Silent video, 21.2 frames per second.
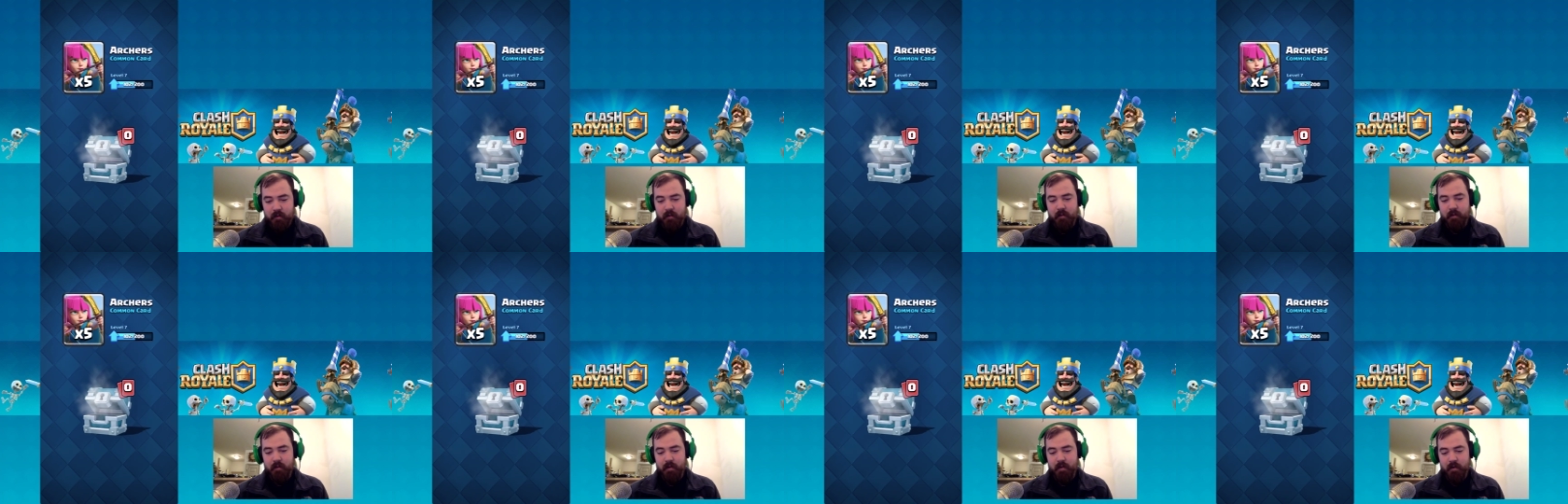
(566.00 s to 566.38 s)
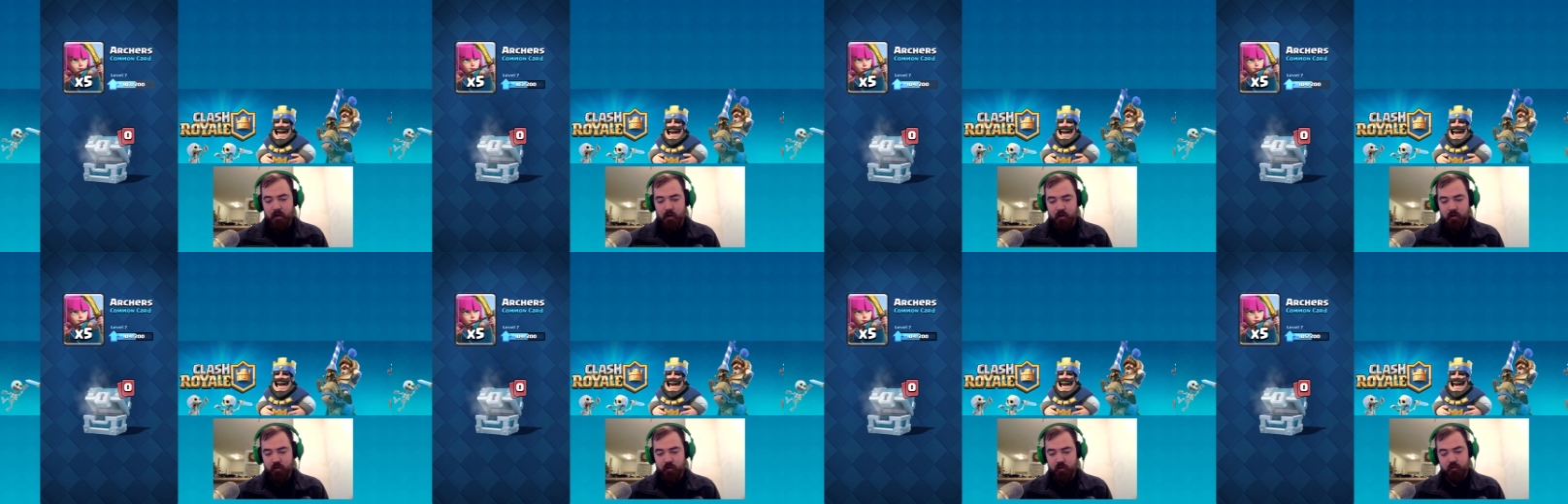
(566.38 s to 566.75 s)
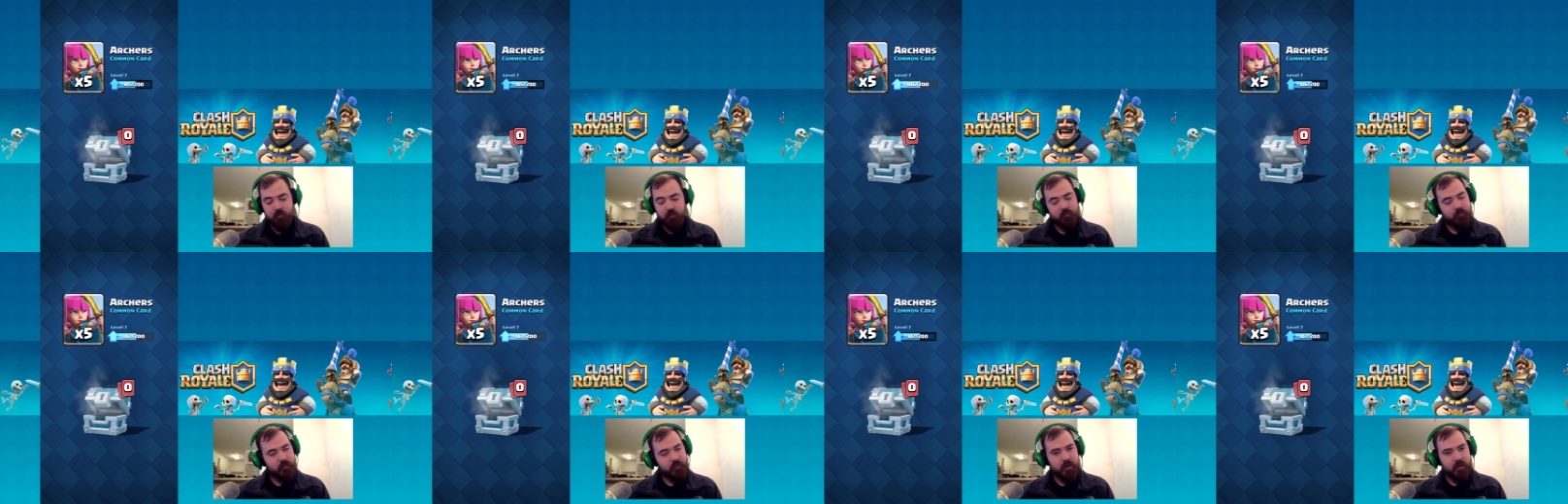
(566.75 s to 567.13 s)
and archers.
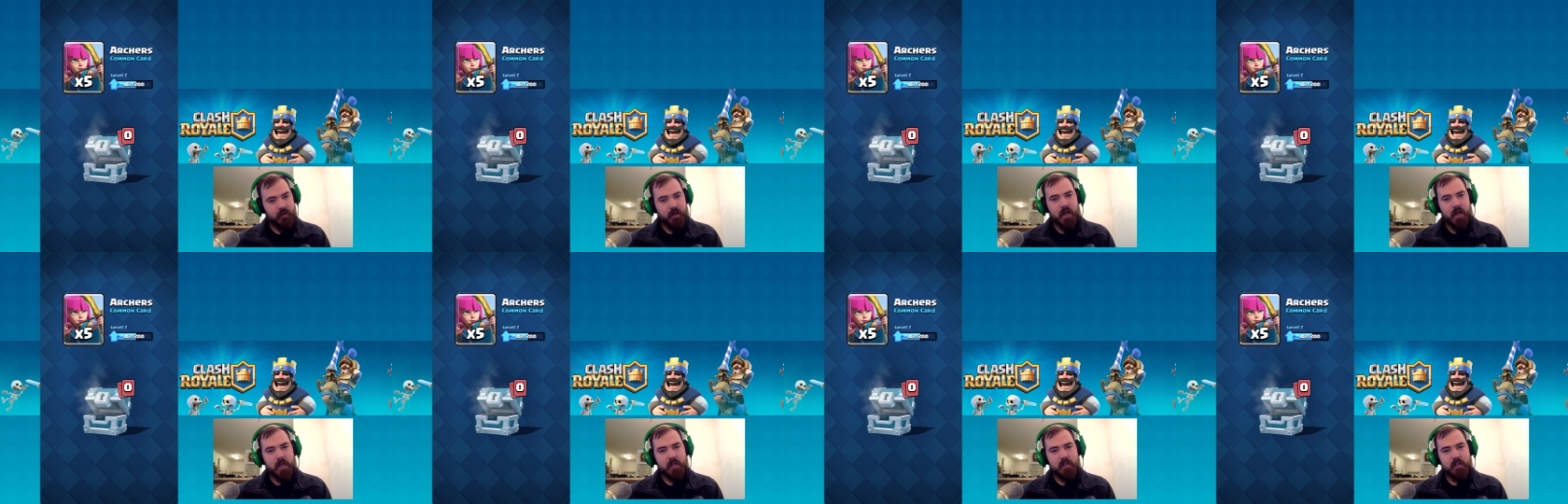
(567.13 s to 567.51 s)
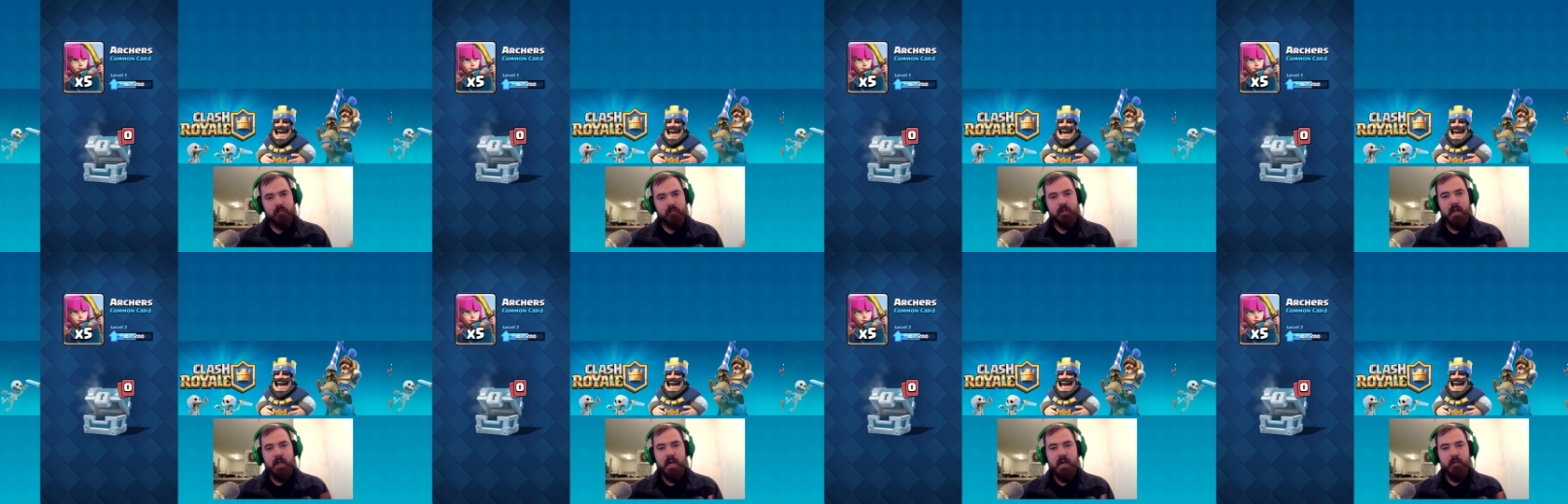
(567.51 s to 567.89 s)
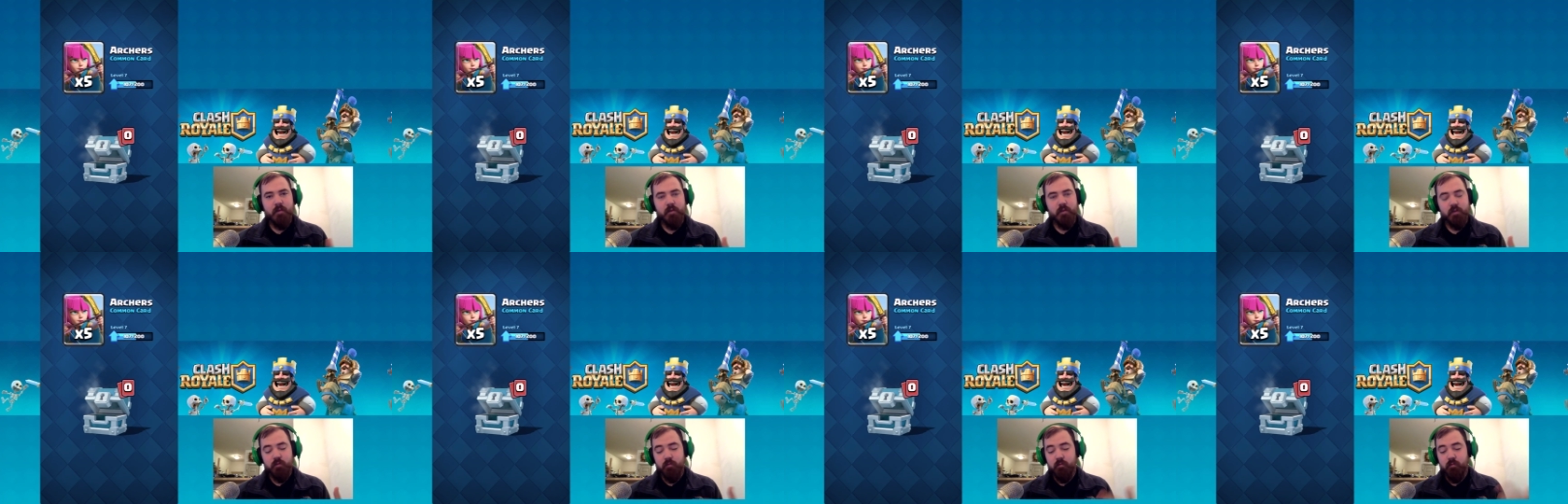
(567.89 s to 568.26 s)

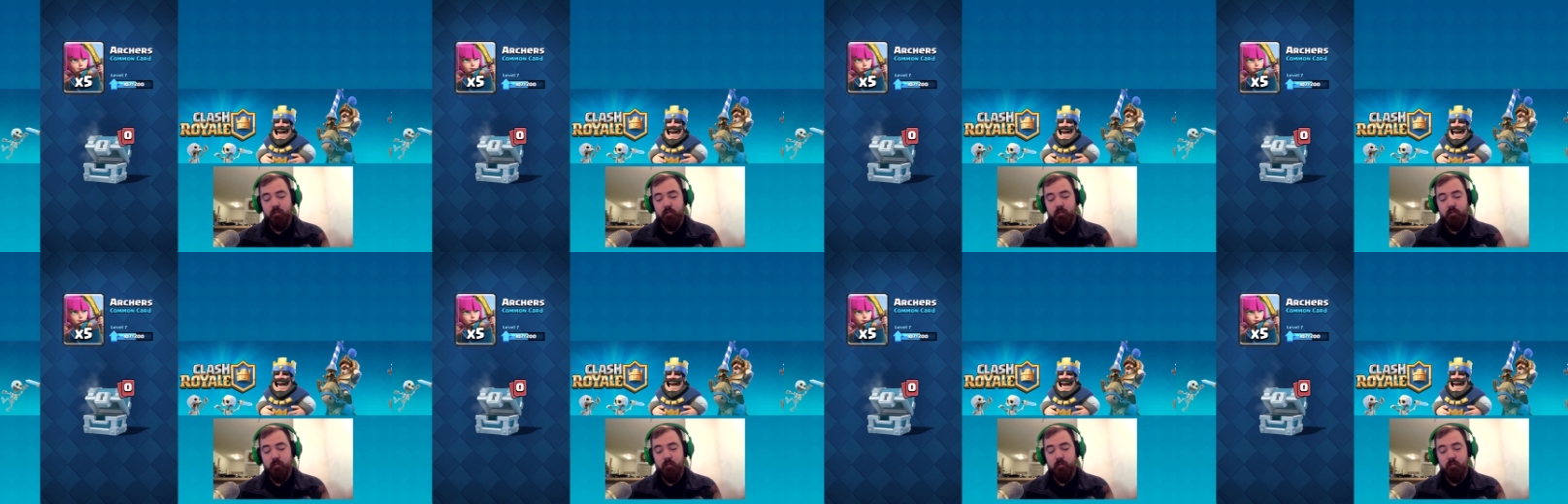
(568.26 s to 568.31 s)
Sometimes